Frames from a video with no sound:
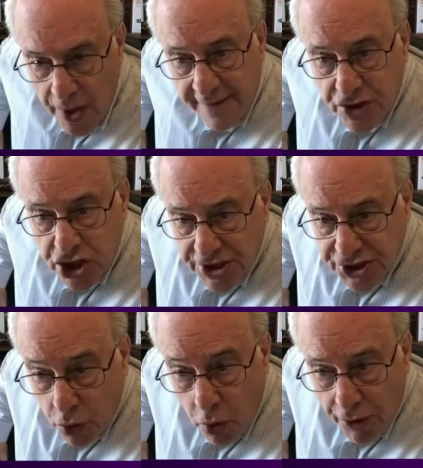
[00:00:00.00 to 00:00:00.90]
have
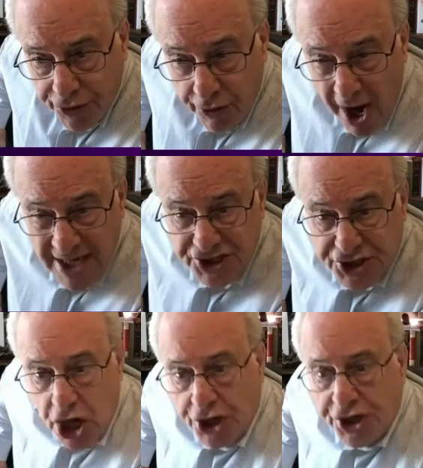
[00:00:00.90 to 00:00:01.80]
just authorized
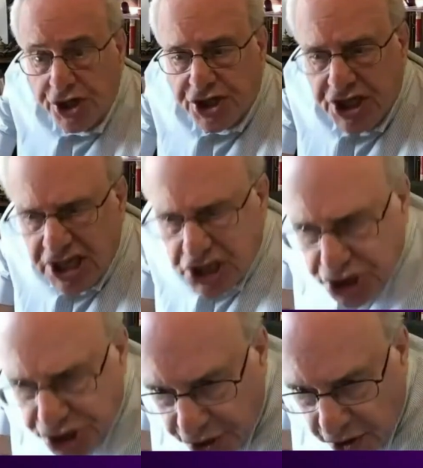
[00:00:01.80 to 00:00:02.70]
an
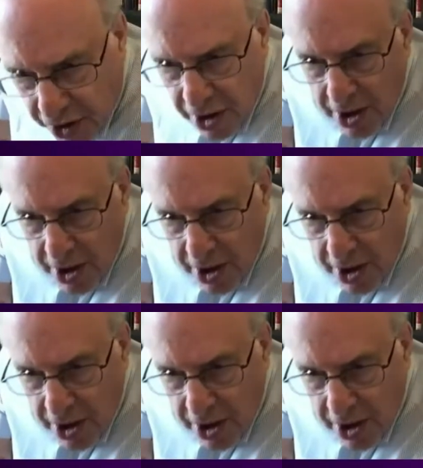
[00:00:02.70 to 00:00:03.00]
additional